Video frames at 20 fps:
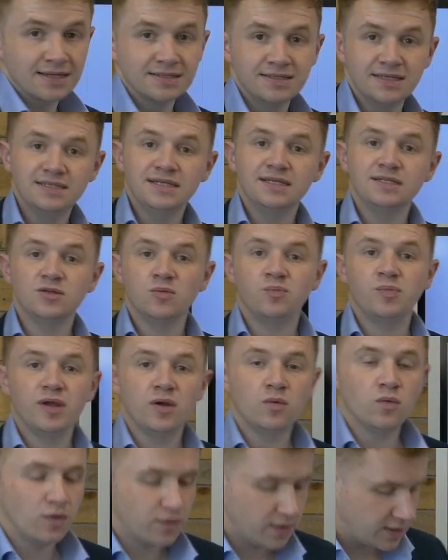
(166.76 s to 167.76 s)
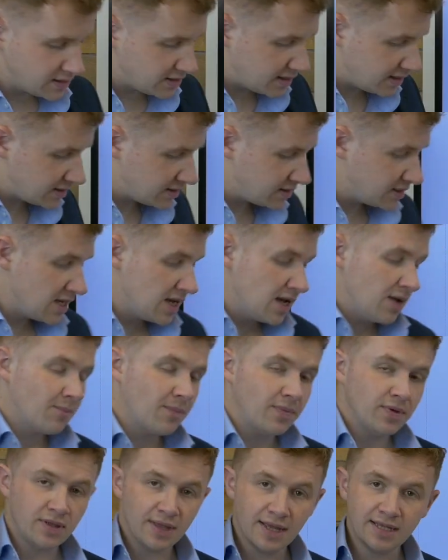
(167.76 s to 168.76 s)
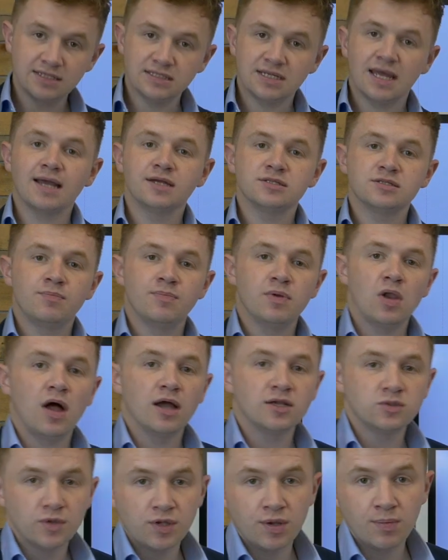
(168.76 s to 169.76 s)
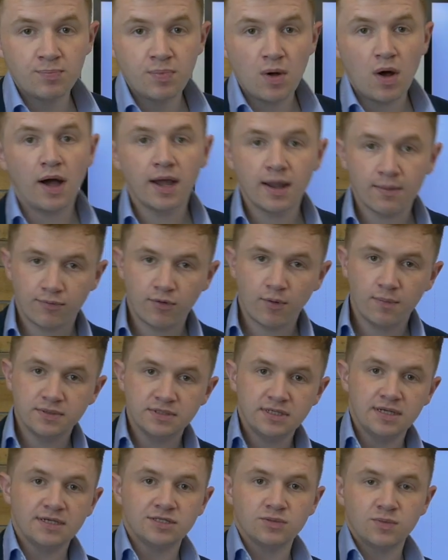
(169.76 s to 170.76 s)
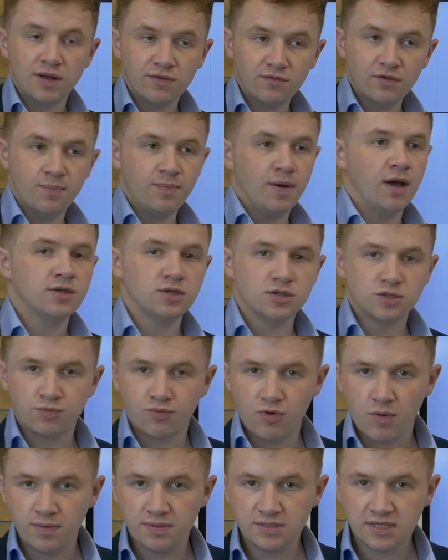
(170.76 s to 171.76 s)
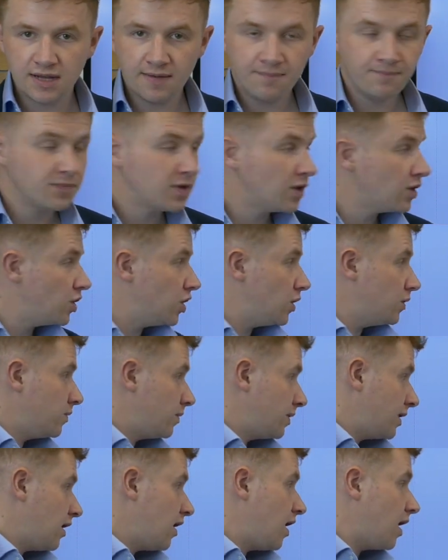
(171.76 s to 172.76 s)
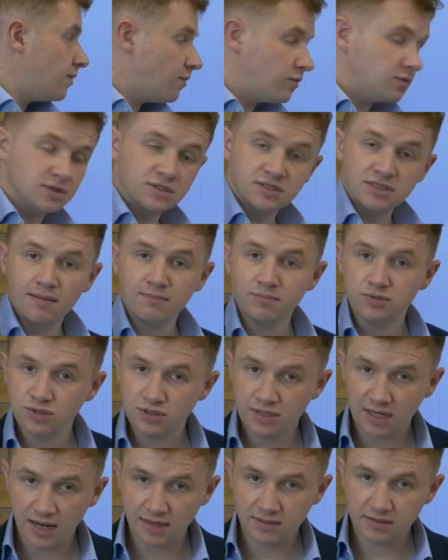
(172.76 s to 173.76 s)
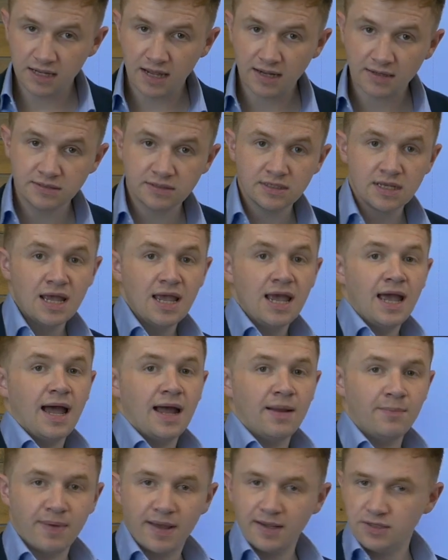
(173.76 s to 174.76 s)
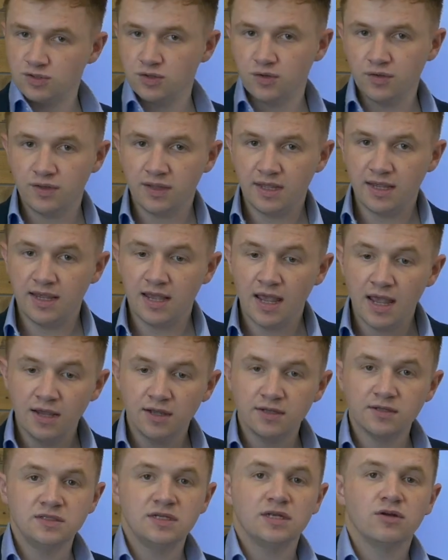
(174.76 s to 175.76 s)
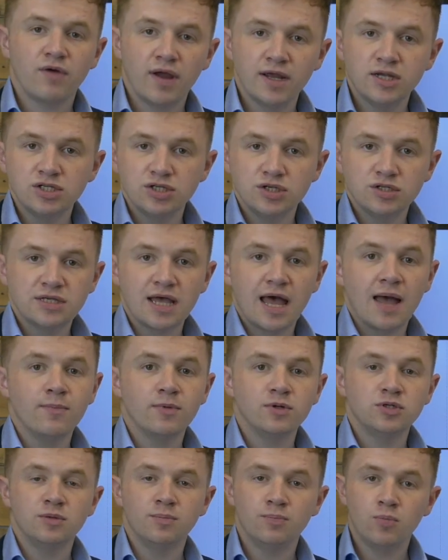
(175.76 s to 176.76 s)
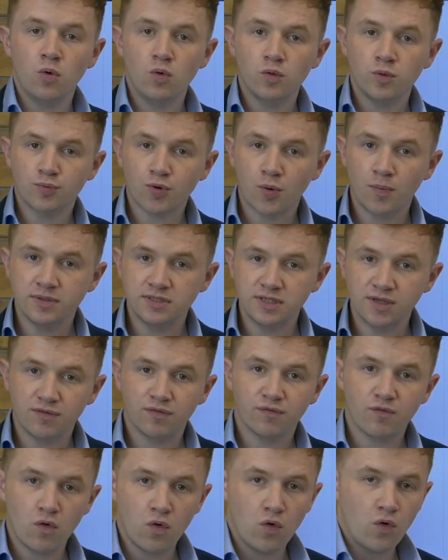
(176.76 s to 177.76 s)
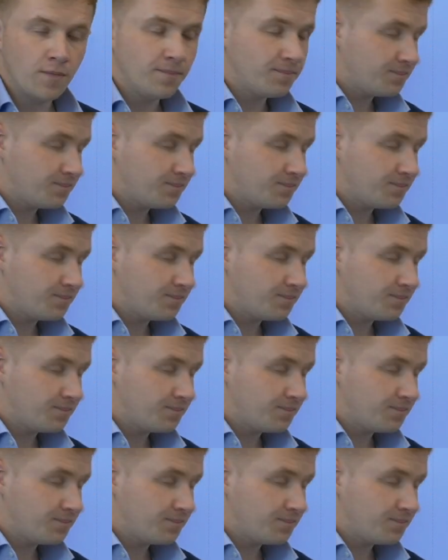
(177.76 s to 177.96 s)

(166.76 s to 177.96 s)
This is the big one. This tax applies when you buy a property. So whenever you purchase a property, you will be liable to stamp duty, land tax based on the consideration, so how much you bought the property for.